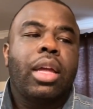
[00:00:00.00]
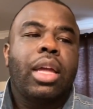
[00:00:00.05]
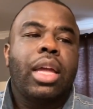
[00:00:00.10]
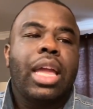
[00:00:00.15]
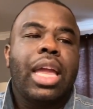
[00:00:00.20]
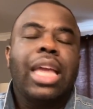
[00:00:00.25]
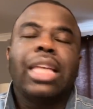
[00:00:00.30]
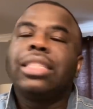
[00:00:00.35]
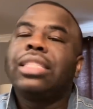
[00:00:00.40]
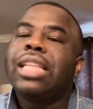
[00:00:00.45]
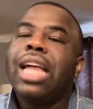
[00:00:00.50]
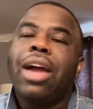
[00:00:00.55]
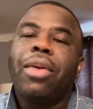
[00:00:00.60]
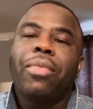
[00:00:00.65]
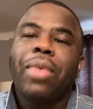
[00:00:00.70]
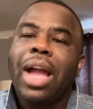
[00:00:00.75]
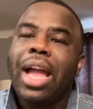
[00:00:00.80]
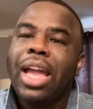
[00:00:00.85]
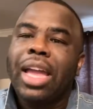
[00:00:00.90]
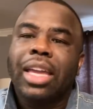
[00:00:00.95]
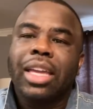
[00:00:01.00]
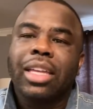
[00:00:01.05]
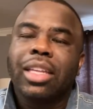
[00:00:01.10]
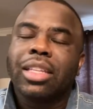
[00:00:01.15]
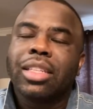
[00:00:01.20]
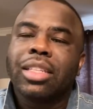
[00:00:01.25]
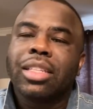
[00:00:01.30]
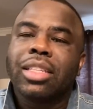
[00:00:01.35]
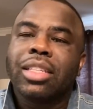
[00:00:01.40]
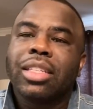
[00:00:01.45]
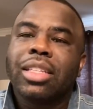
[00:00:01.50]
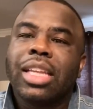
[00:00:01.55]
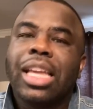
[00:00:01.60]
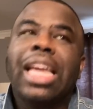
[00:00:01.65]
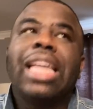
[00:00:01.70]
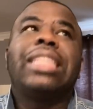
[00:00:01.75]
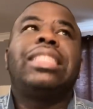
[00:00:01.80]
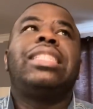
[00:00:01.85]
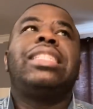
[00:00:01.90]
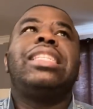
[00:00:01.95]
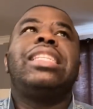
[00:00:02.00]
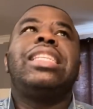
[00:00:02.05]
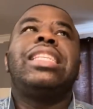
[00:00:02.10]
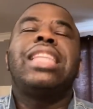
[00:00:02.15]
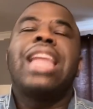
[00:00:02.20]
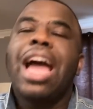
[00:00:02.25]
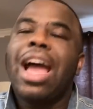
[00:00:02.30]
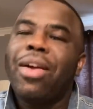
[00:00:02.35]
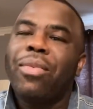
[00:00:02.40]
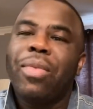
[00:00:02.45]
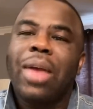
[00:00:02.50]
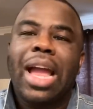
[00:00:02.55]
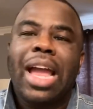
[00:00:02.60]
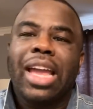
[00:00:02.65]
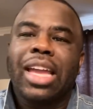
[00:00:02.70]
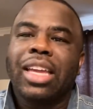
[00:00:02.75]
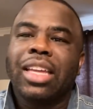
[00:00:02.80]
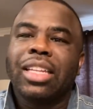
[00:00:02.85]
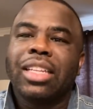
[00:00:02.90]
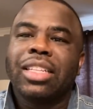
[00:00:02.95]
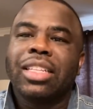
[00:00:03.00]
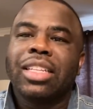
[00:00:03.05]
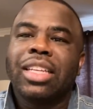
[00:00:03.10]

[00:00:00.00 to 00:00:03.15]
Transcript: it's not right. It's not right.